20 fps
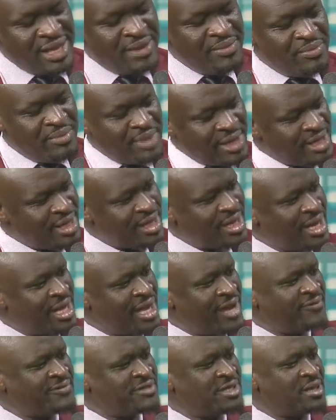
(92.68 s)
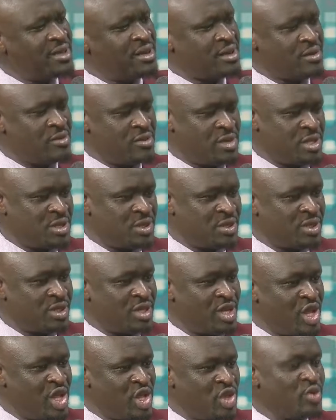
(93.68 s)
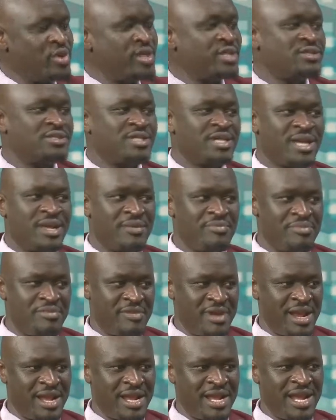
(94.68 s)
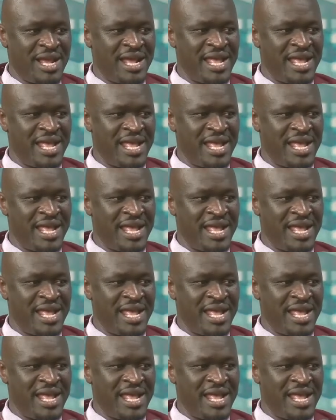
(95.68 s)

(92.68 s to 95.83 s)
immediately after graduation, you need to take a break.